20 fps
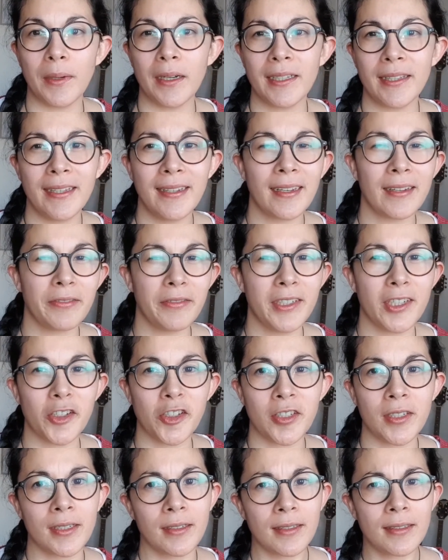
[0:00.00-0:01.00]
I think I
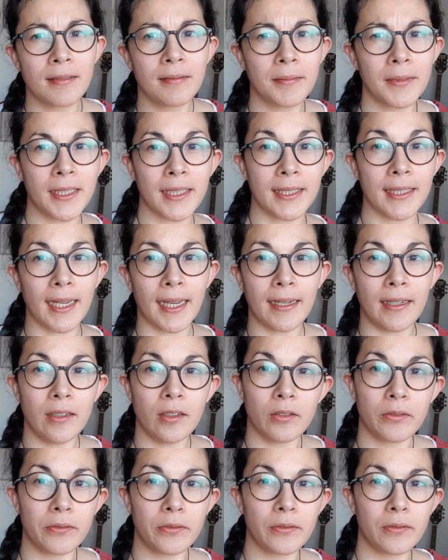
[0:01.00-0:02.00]
finished it at the end
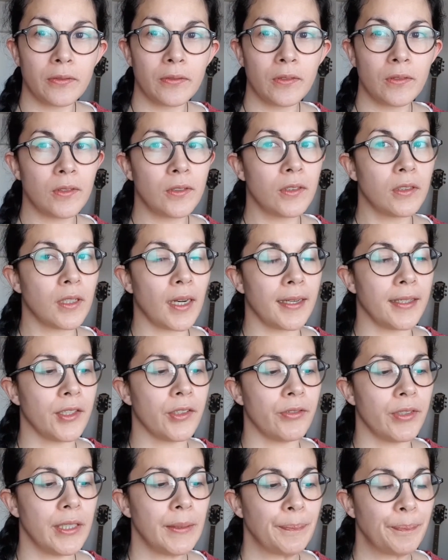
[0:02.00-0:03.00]
of
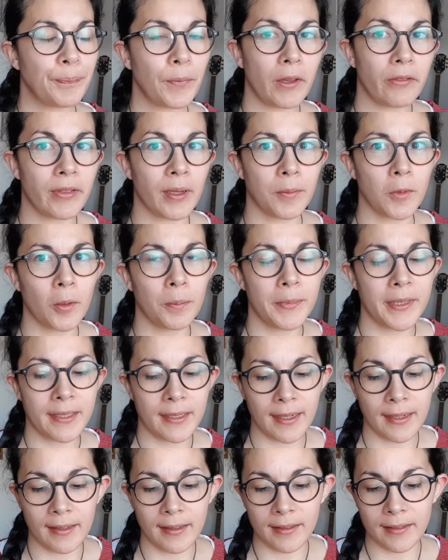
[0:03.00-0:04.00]
January, if I'm not
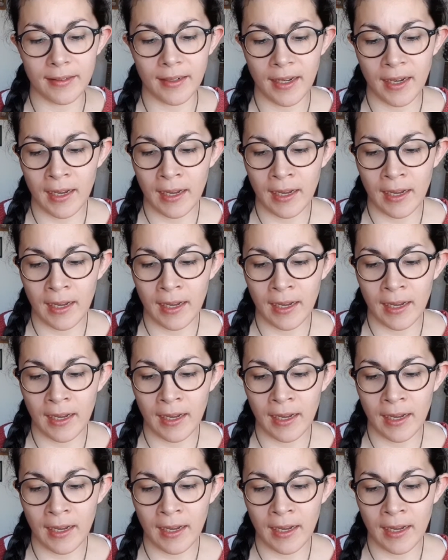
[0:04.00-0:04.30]
mistaken.